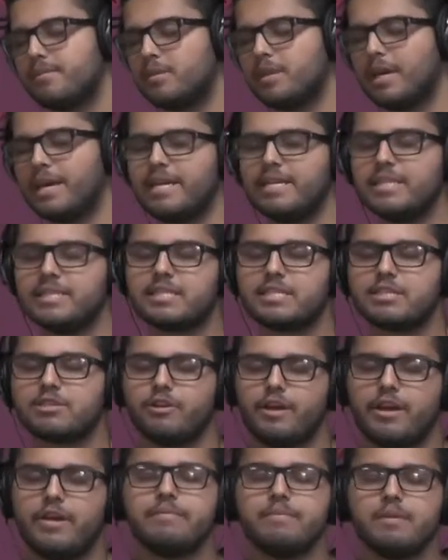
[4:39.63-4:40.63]
They
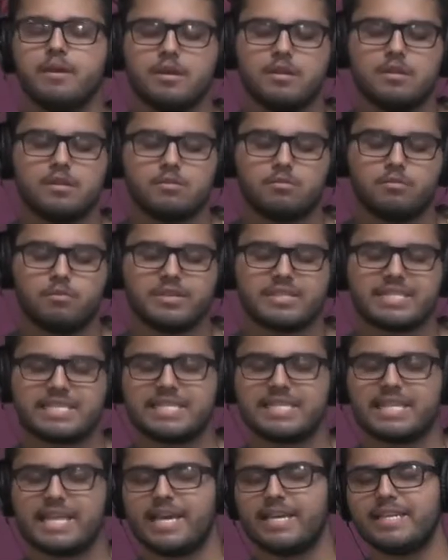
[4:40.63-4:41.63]
scream the
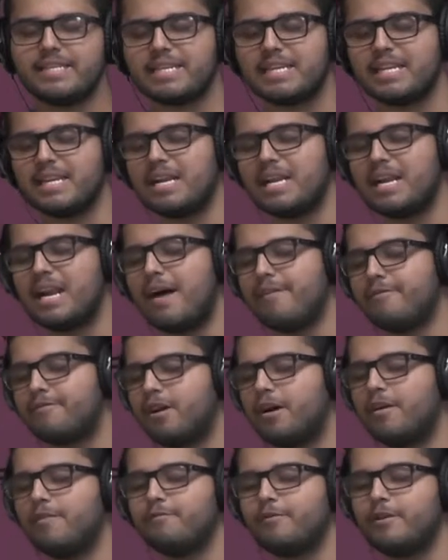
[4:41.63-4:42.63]
worst things in life
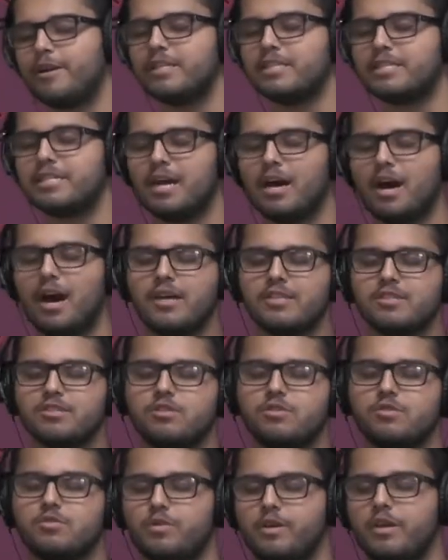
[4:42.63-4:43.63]
come free to us,
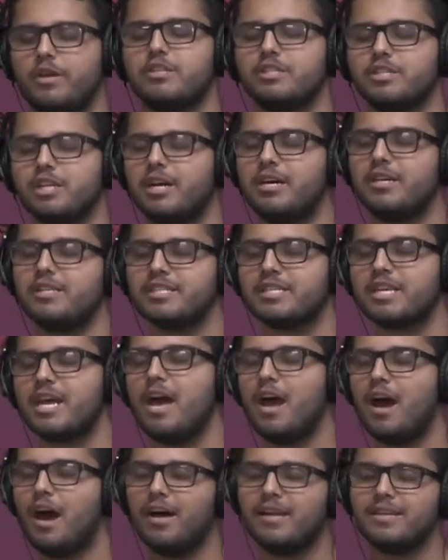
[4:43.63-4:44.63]
cause we're just
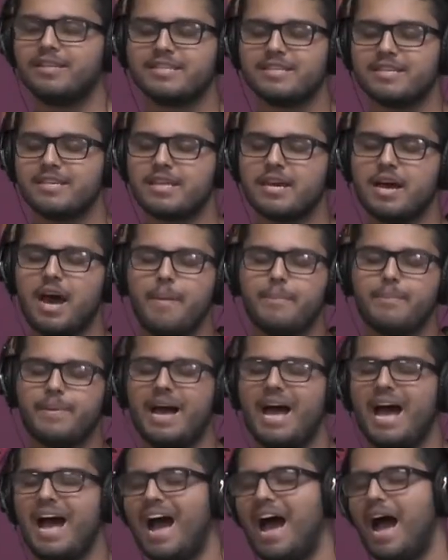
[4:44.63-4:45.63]
under the
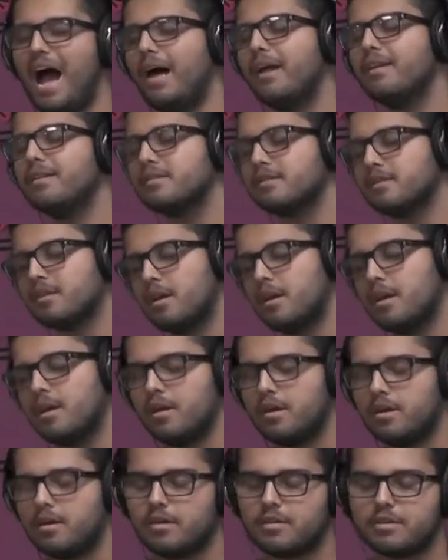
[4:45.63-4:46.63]
upper hand.
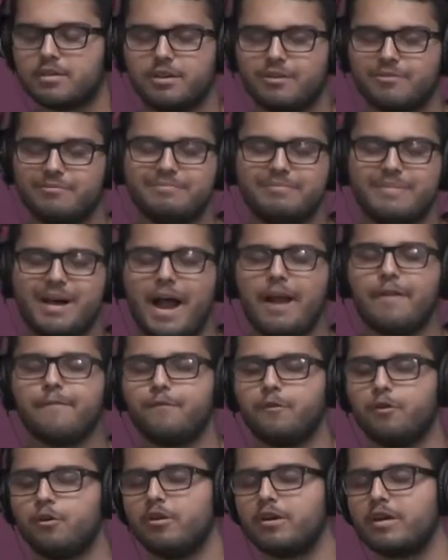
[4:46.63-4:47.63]
I come out
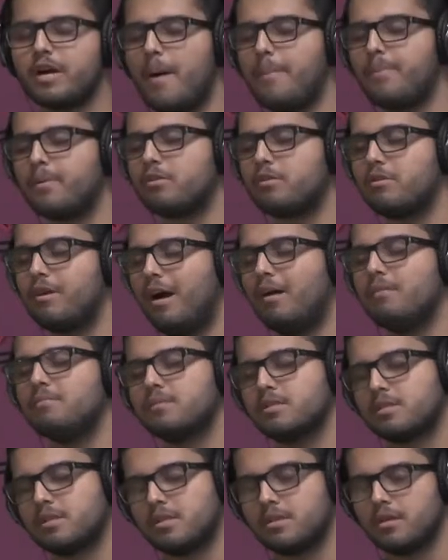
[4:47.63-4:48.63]
for a couple
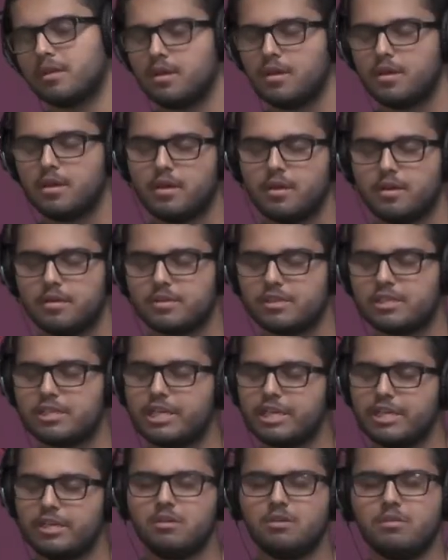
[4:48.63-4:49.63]
grams.
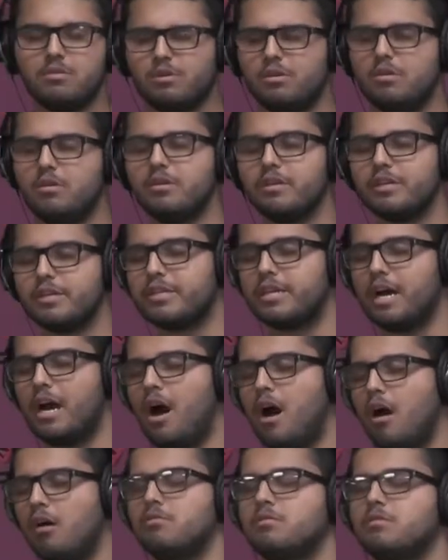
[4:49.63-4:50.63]
She don't wanna
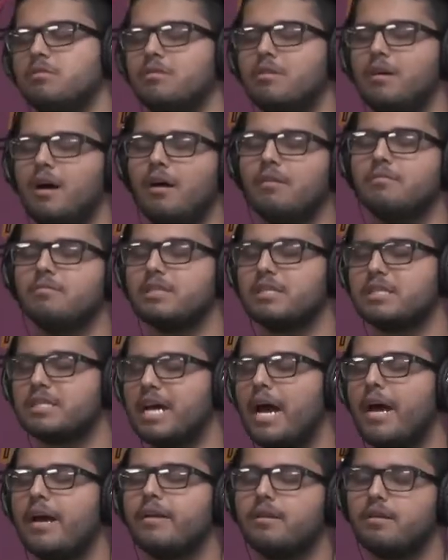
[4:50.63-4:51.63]
go
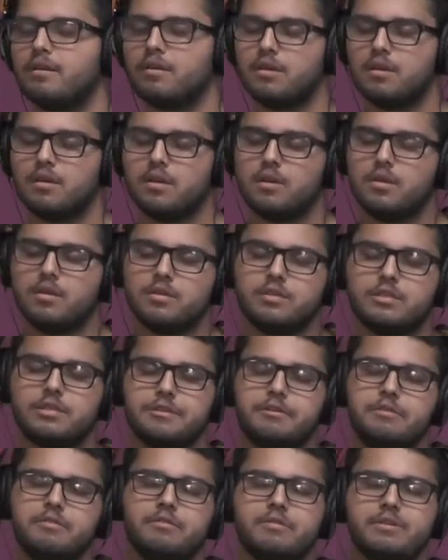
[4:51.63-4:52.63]
outside
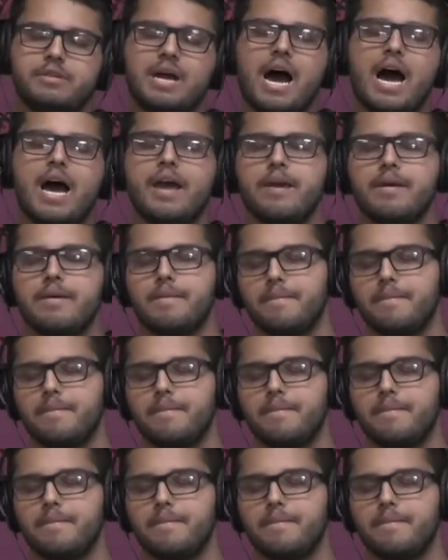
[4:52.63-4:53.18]
tonight.